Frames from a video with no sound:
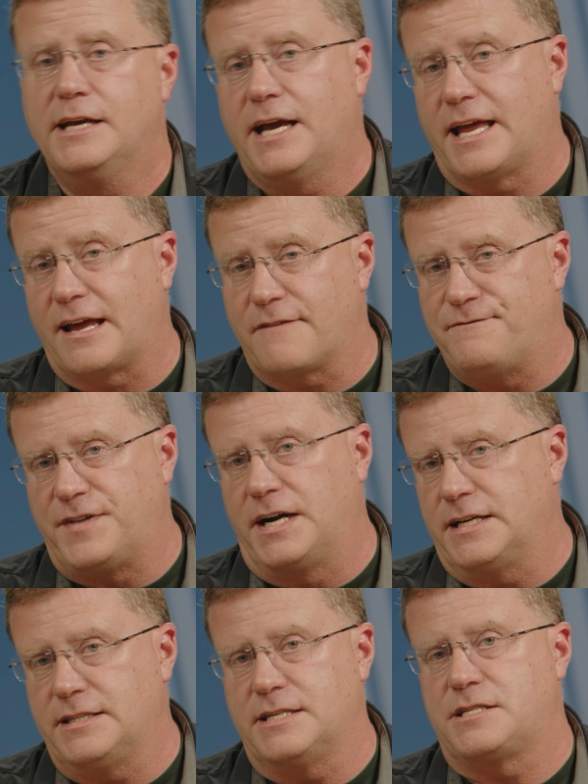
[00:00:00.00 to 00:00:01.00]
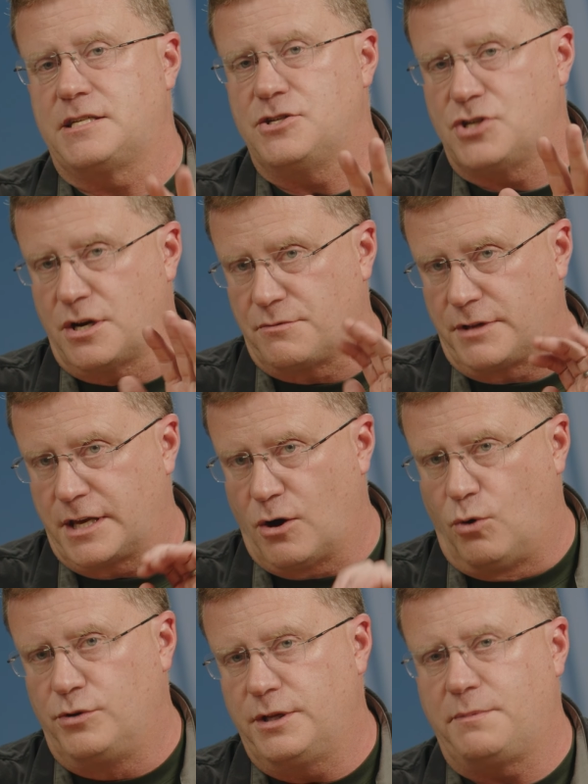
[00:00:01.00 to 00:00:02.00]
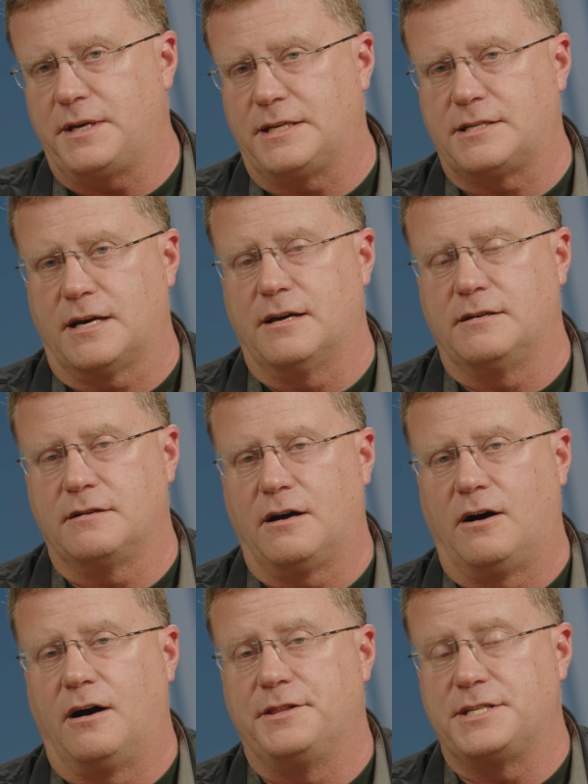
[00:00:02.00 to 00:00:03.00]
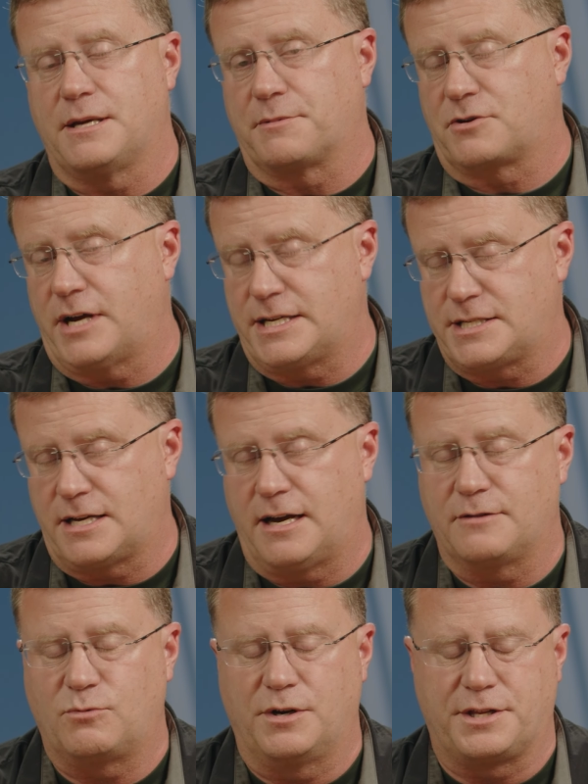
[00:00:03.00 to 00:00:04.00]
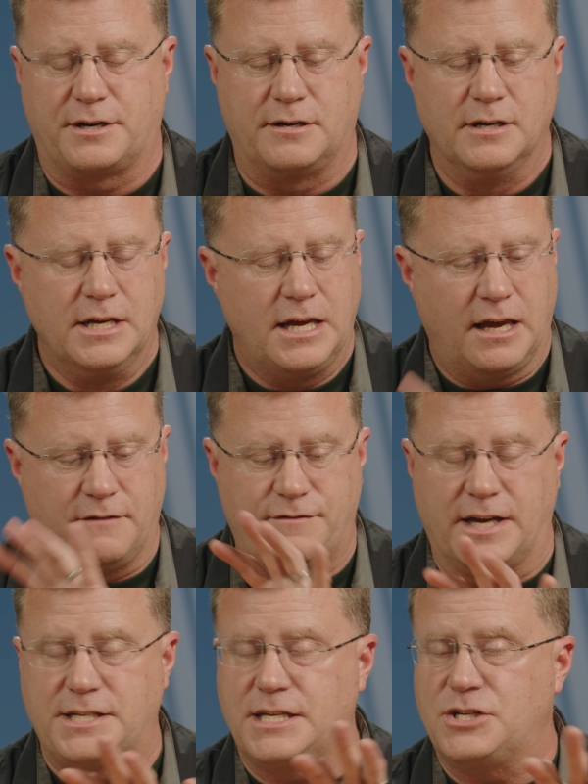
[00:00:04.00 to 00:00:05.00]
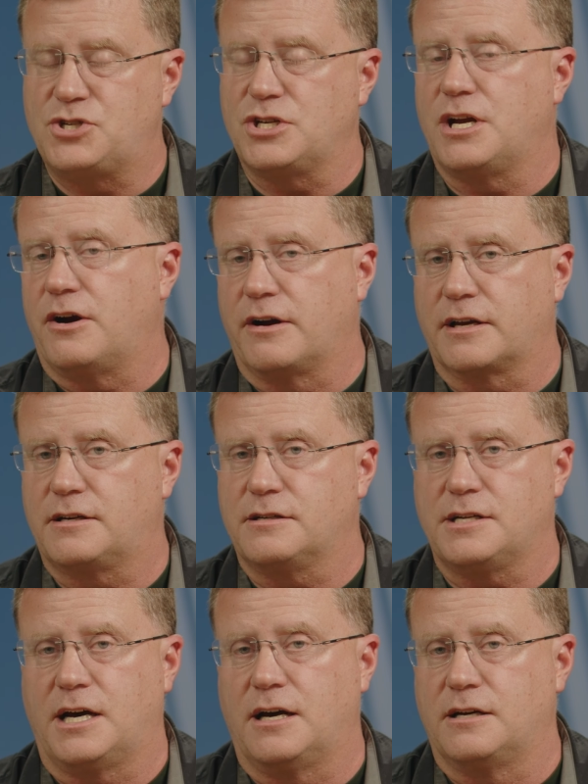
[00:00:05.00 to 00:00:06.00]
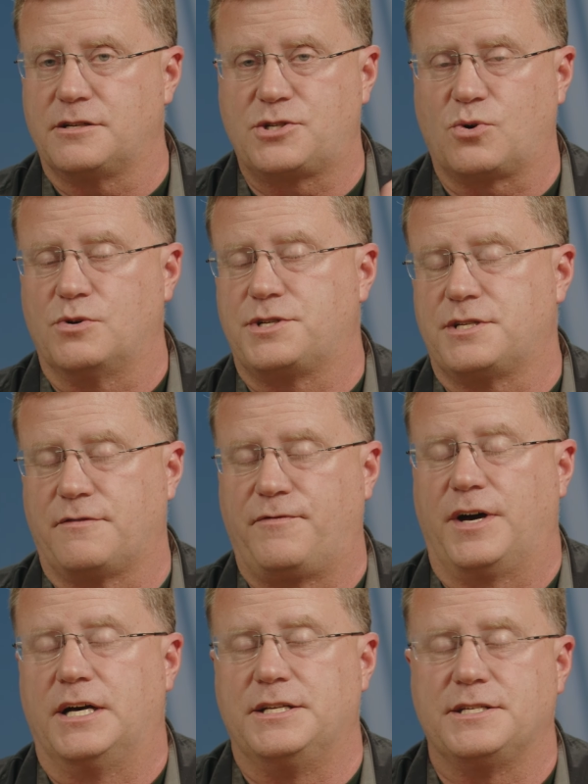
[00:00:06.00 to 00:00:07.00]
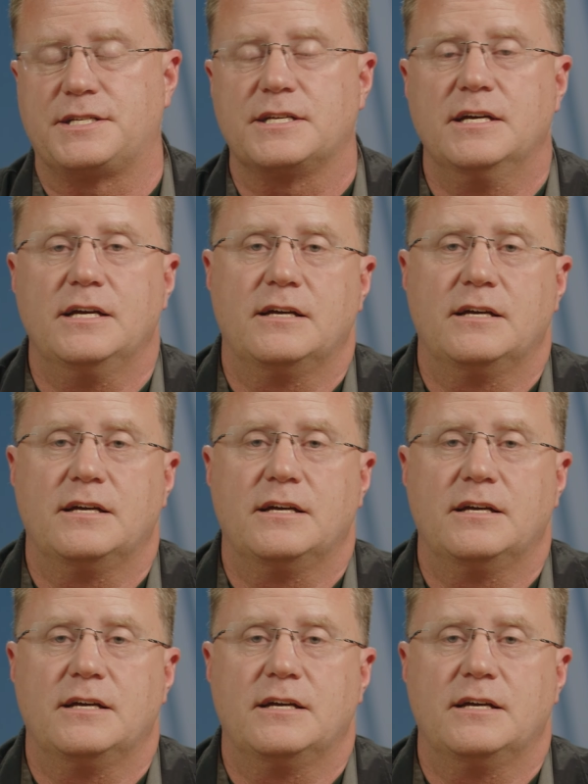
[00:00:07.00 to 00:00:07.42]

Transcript: and I find this to generally only be done on the Democrat side, where they're inventing generic sources of funds,